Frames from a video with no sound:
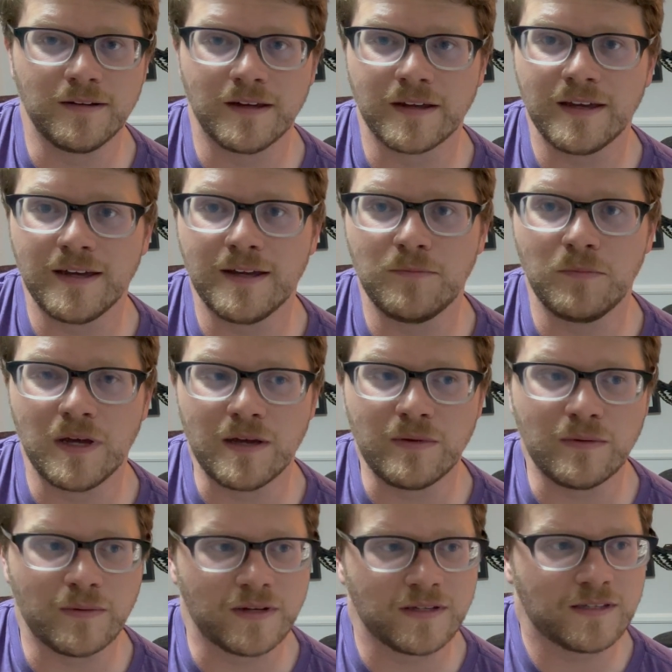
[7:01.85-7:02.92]
again, maybe
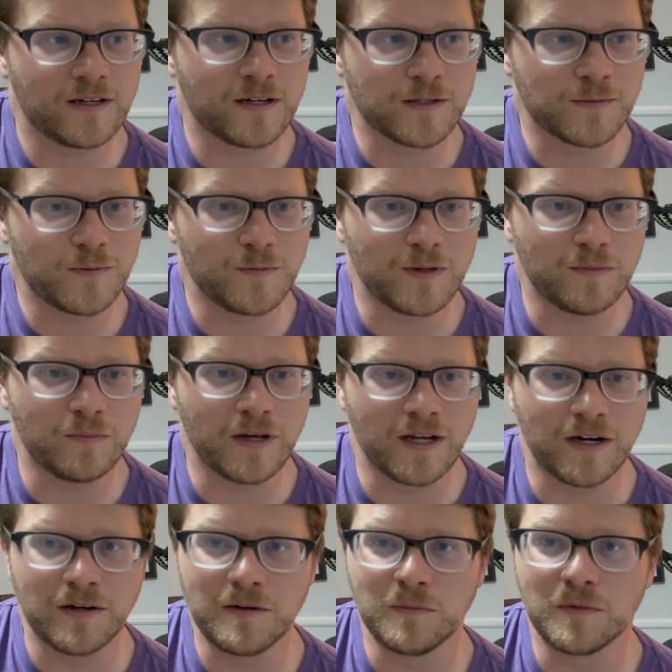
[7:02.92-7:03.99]
my songs would be
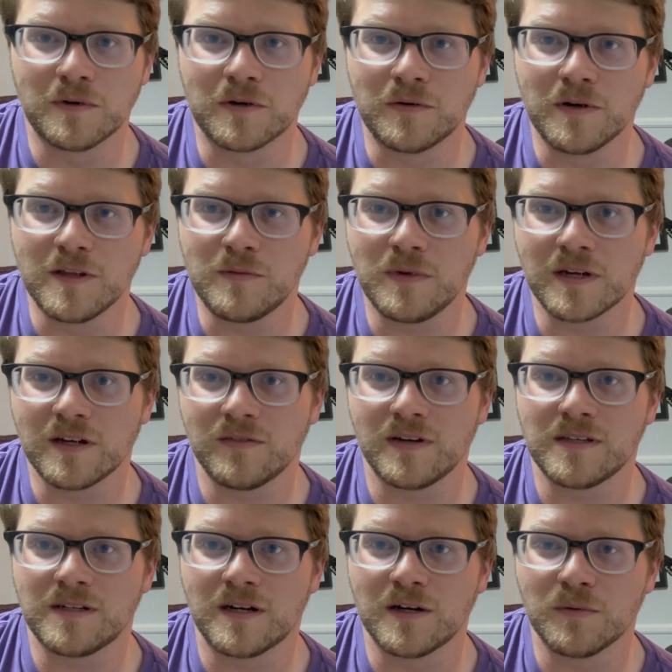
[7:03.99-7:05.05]
better and more rhythmic if I
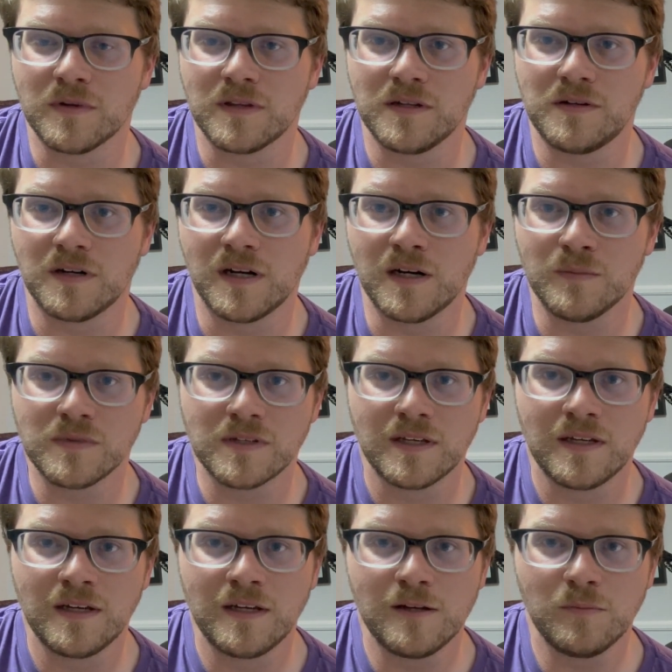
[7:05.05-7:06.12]
started with the drums,
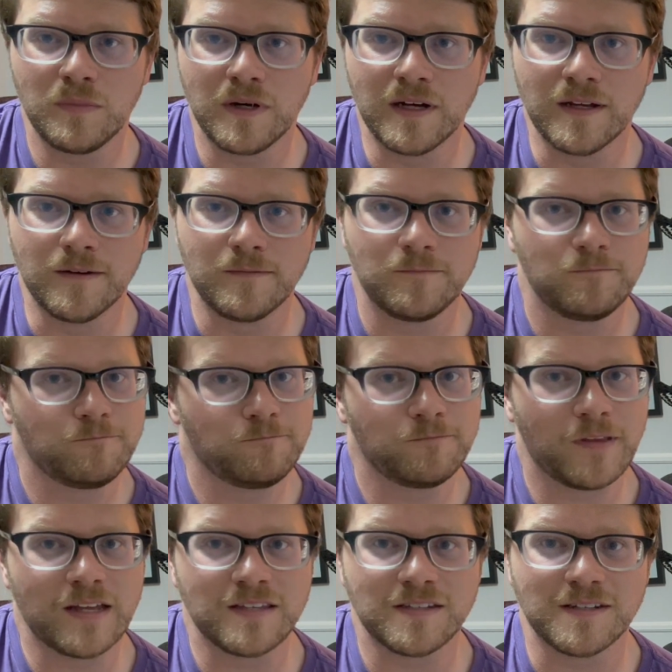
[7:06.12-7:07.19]
but
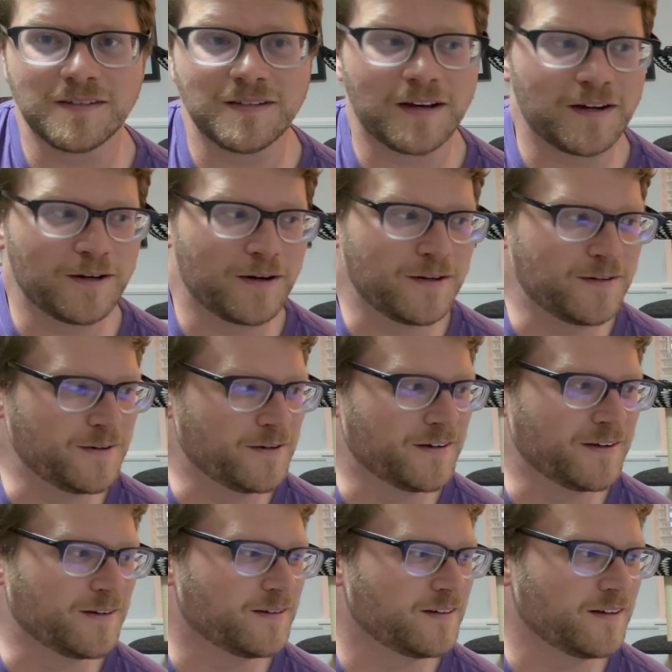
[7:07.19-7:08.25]
that's just not how I do
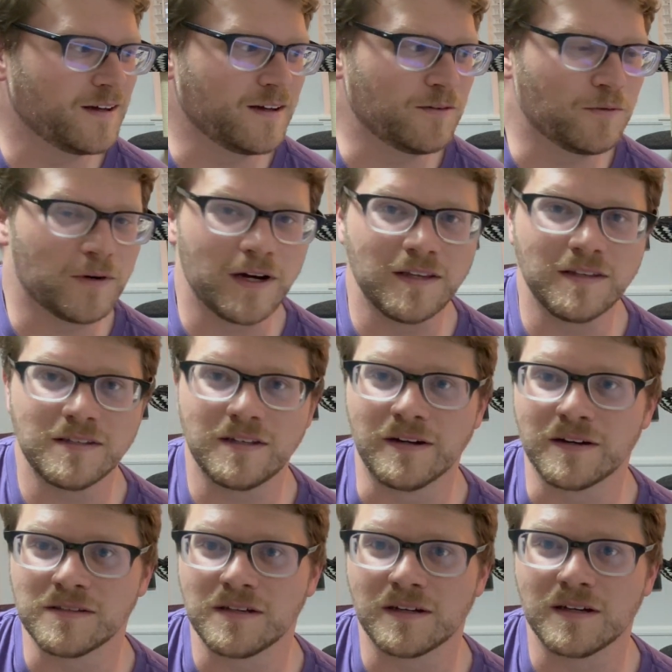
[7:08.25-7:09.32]
it. I write the
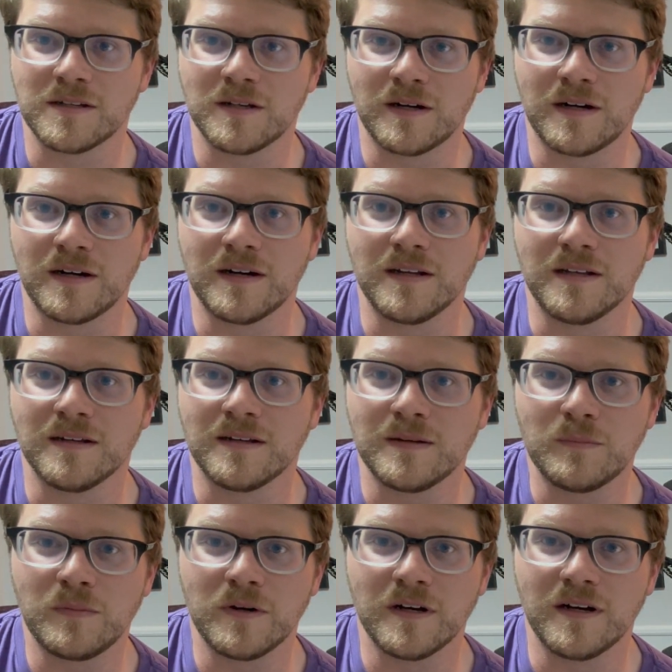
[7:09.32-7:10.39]
songs on guitar and
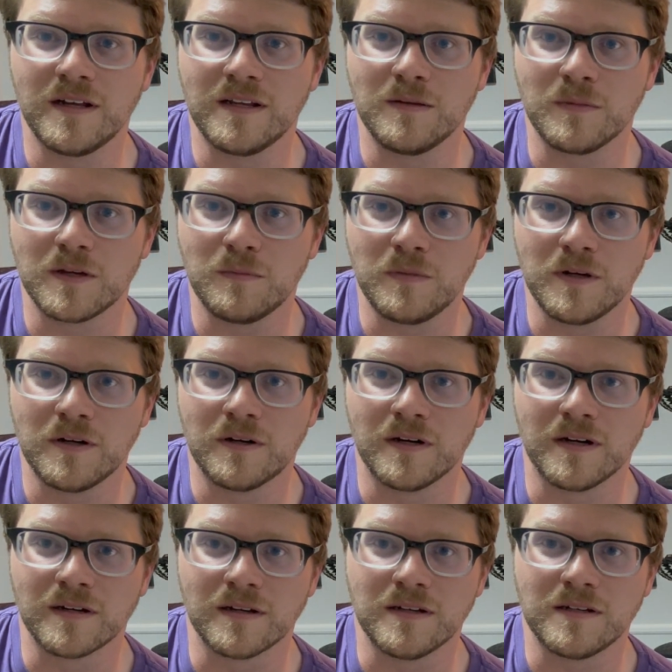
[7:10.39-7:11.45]
put it in the computer
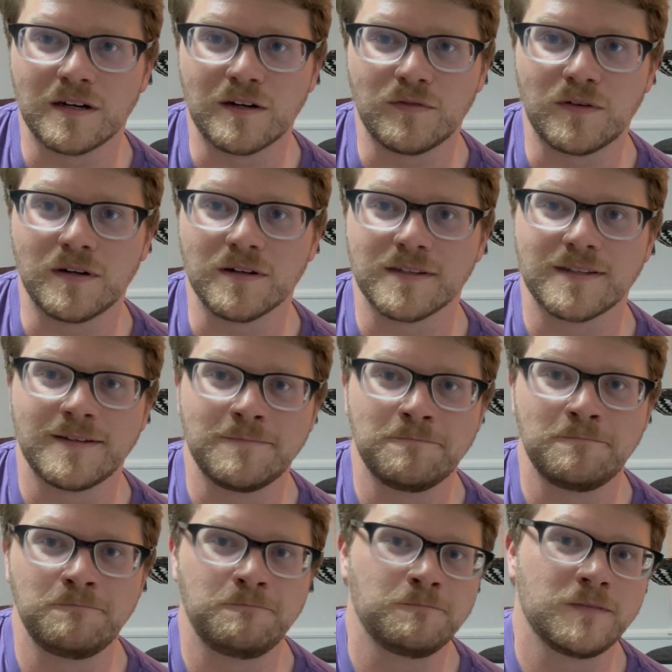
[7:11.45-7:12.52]
on guitar first.
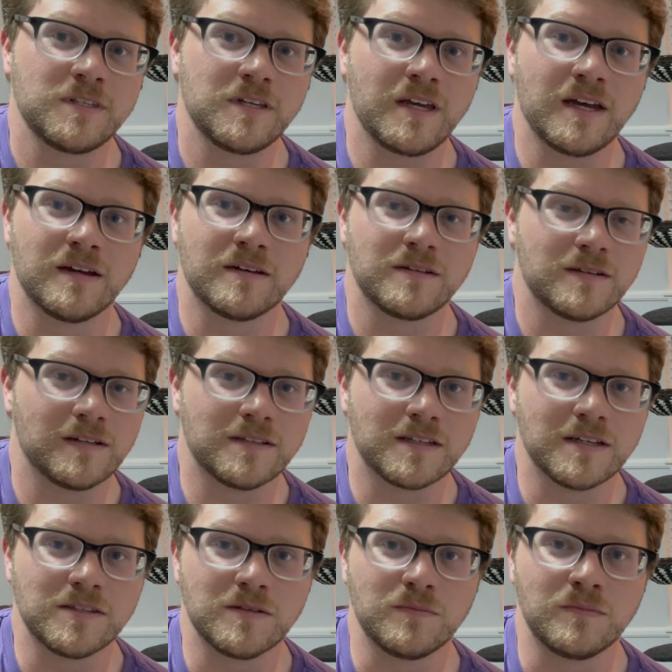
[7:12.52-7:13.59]
So yeah, let's
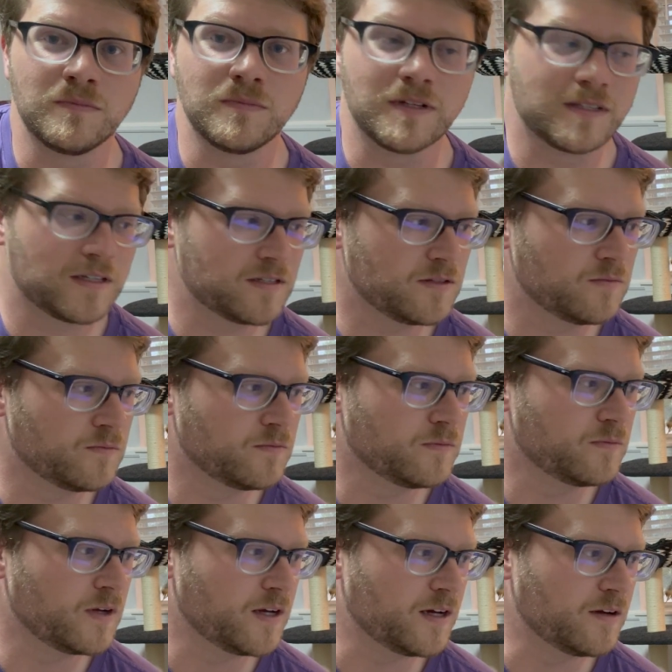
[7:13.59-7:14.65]
get some
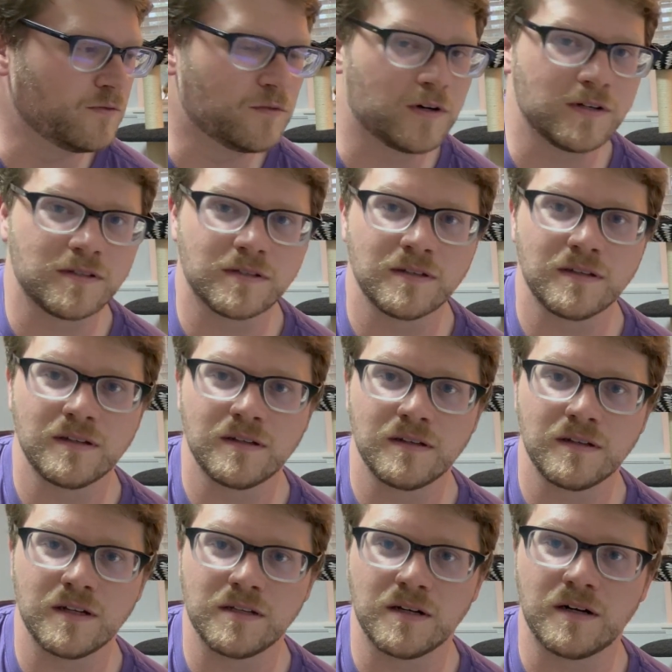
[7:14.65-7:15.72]
verse
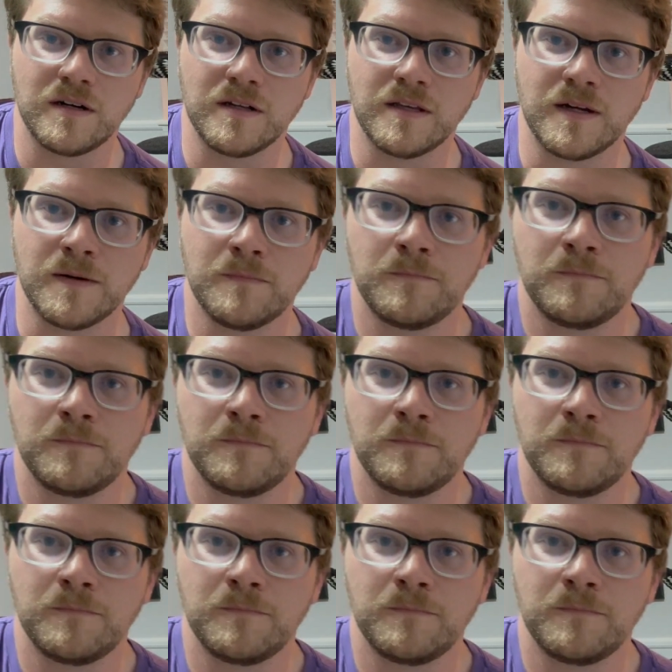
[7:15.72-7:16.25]
guitar in there.